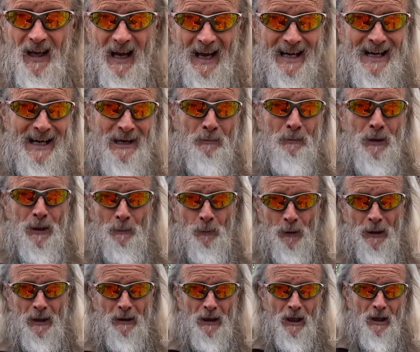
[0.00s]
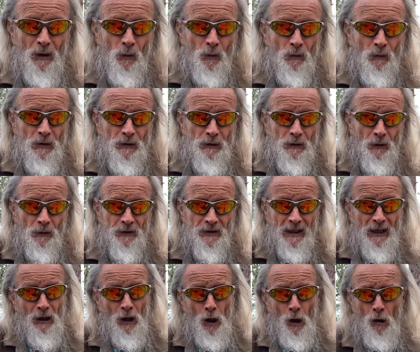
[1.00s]
I hate people that, you know,
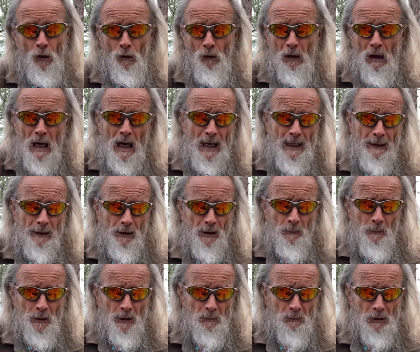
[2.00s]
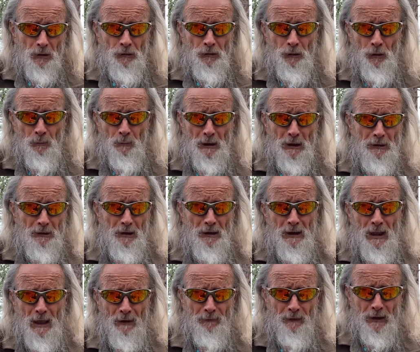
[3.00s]
say, oh, I got a minimalist shoe, but it
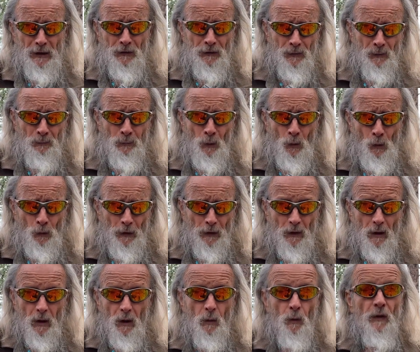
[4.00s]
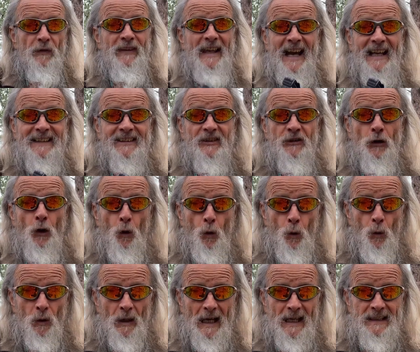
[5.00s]
didn't have any support. That's the
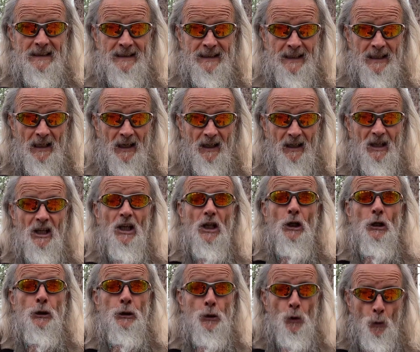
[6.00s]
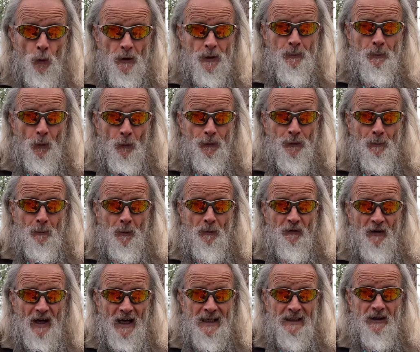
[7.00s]
whole idea. You're supposed to
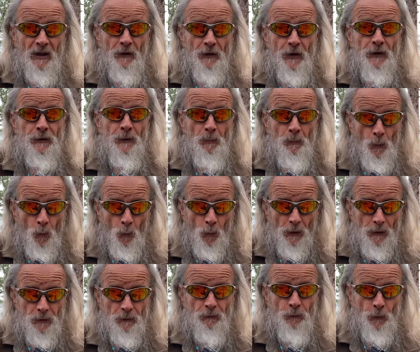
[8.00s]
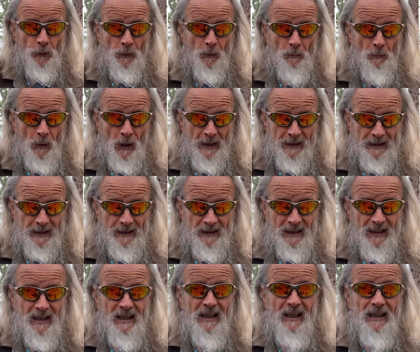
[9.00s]
provide the support for your body,
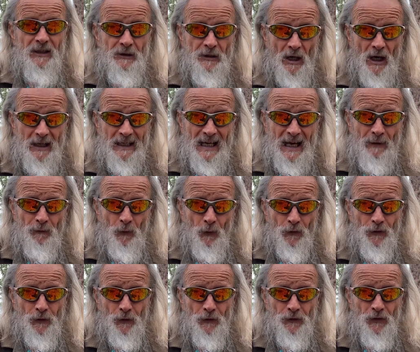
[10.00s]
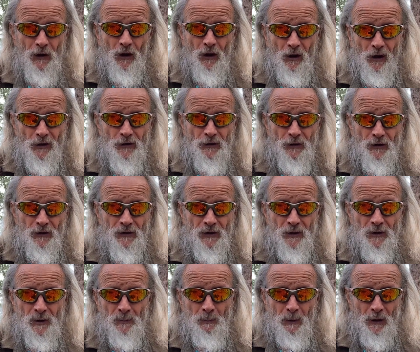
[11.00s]
not have all sorts of arches
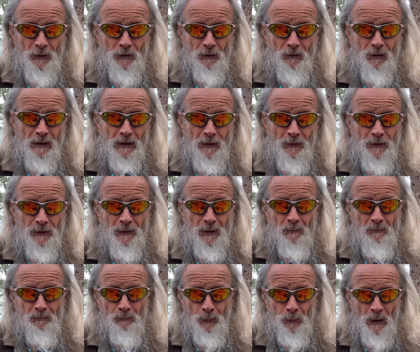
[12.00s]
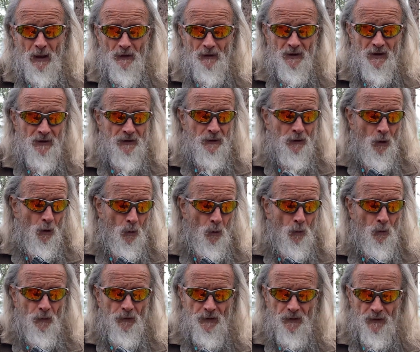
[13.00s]
and special lifts and presses and
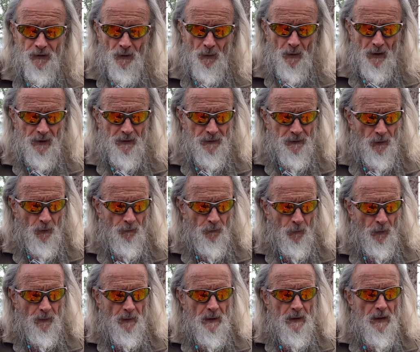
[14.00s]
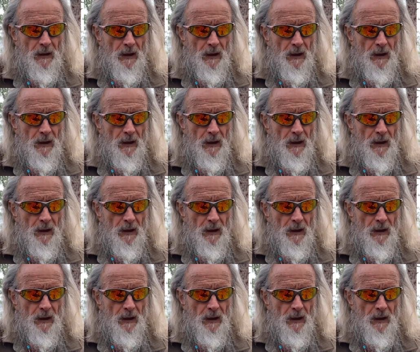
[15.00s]
holes and so on and so forth.